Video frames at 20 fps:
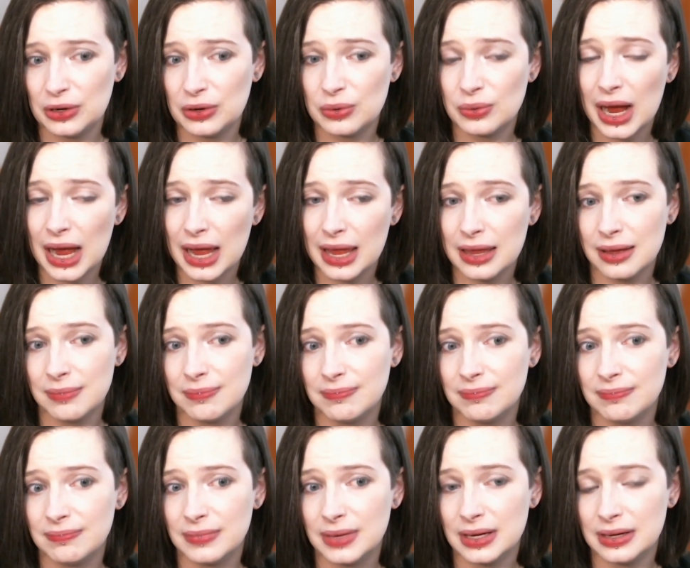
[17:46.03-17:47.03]

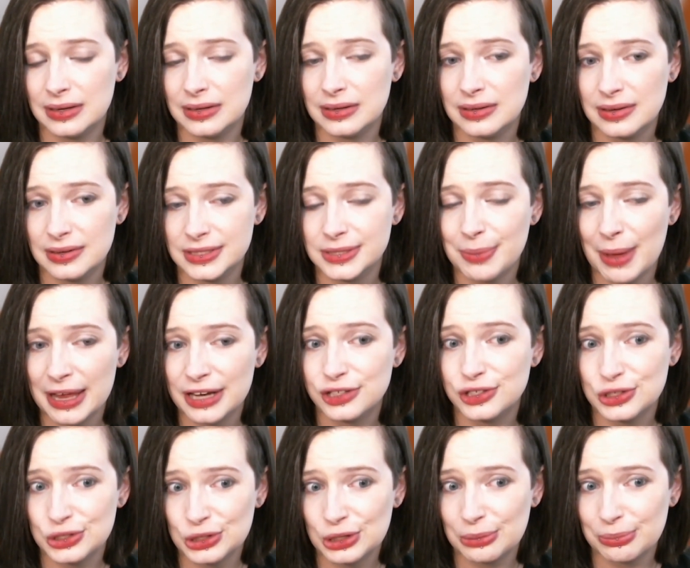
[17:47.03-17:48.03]
am a Spanish
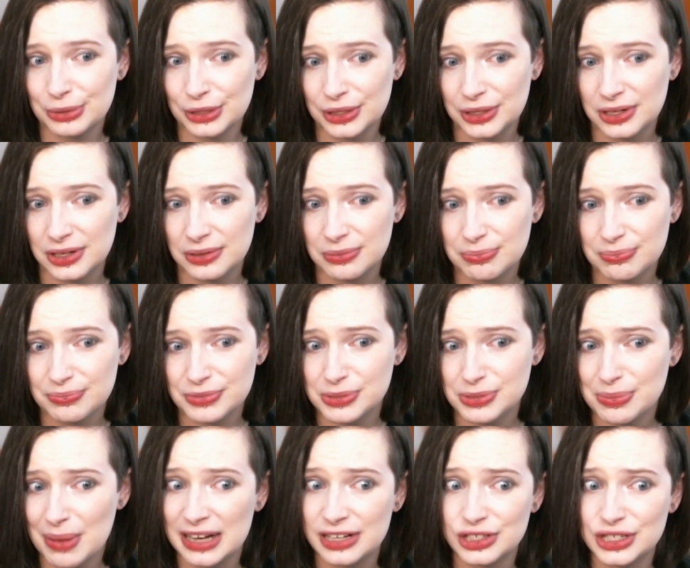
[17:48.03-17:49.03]
interpreter.
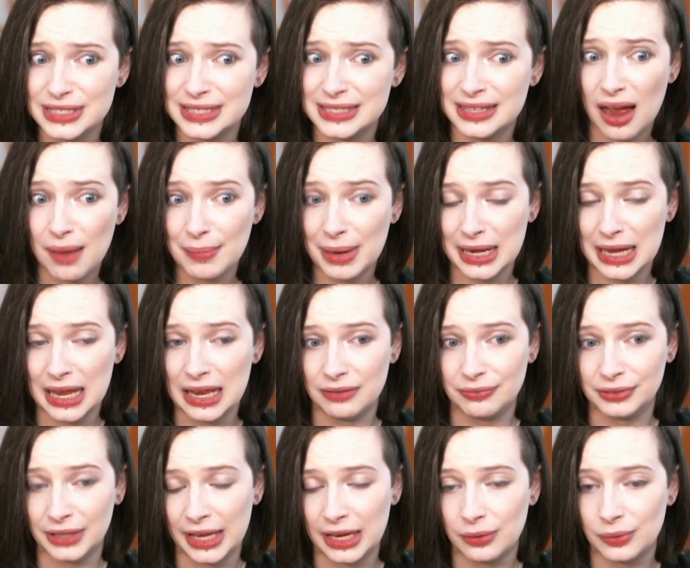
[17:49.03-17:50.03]
Spanish is not my native
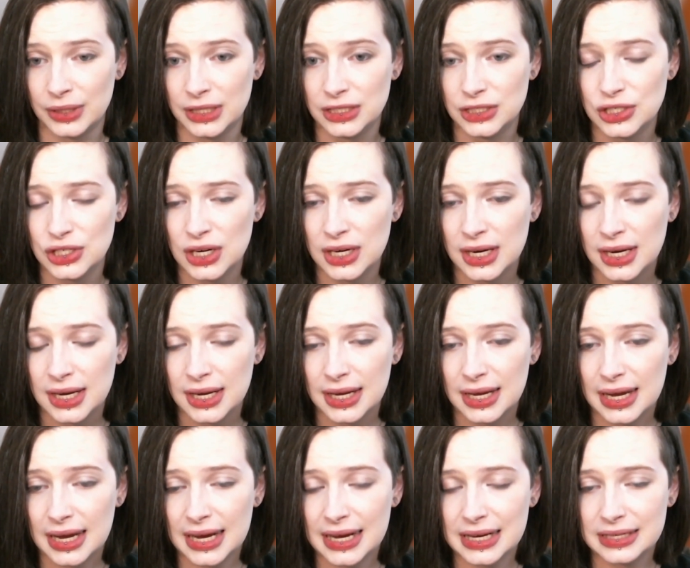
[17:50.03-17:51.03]
language.
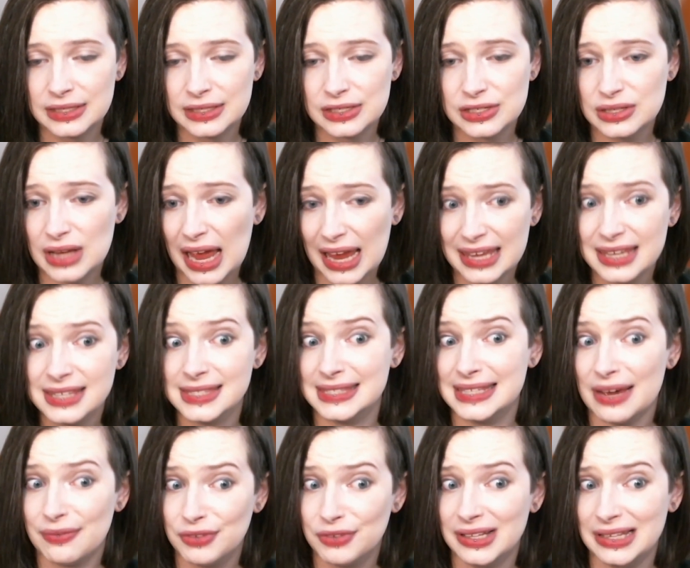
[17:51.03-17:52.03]
And I can
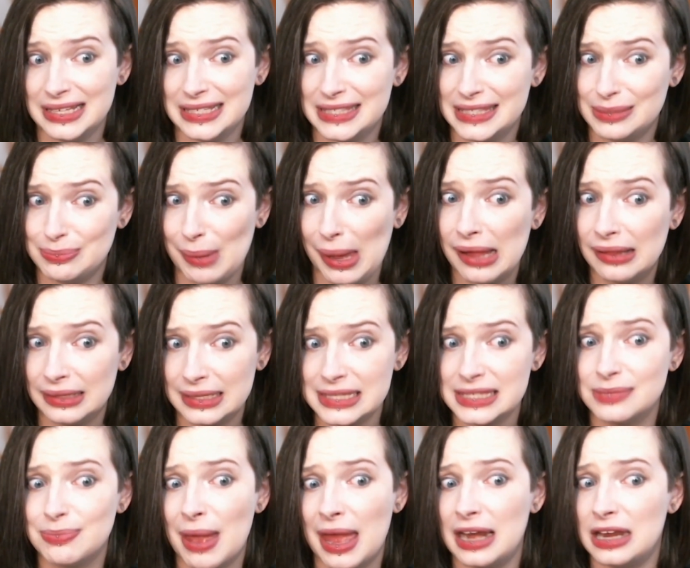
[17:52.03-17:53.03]
definitely spell in
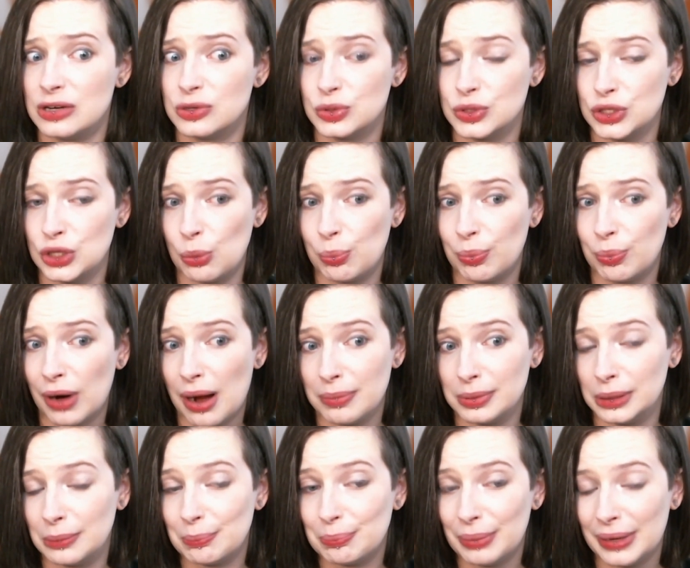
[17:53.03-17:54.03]
Spanish with no
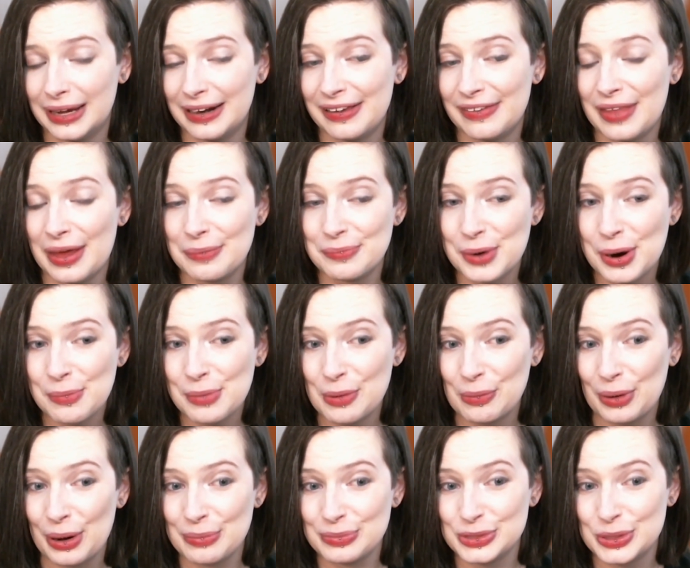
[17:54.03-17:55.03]
problem. But in that moment
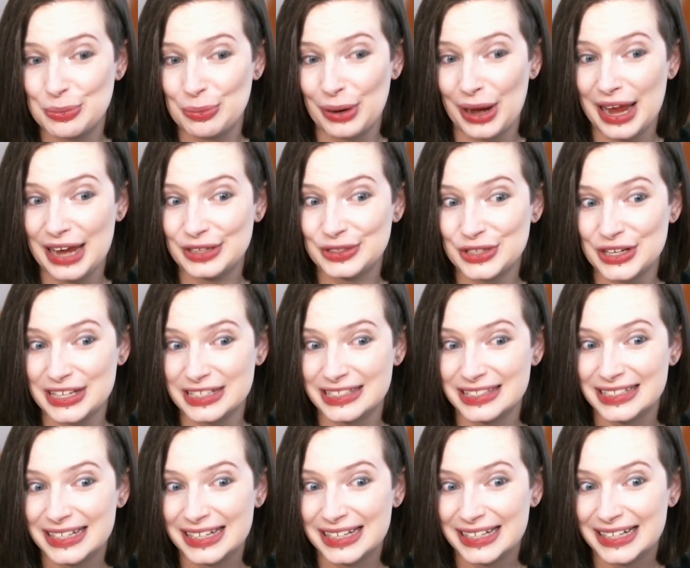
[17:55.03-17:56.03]
where I'm super anxious,
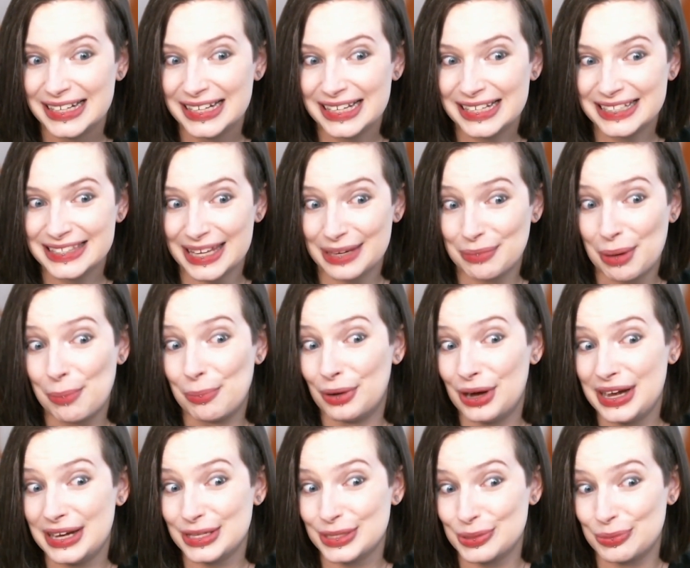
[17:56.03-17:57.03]
it's like my
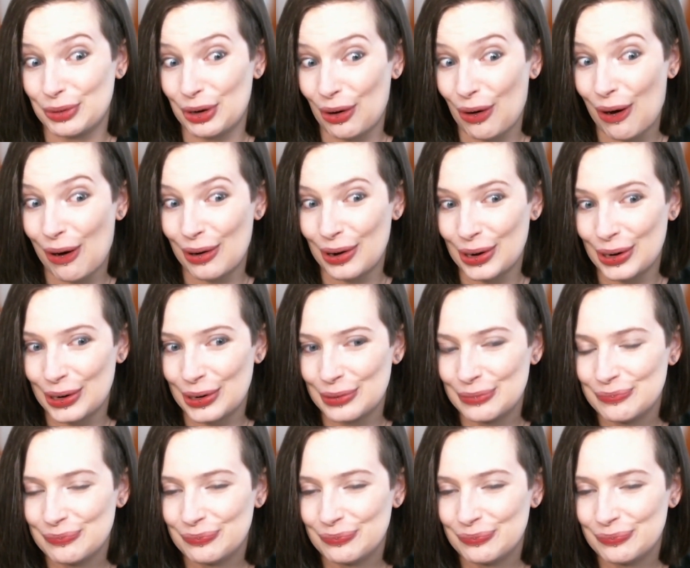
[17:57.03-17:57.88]
brain has to work harder.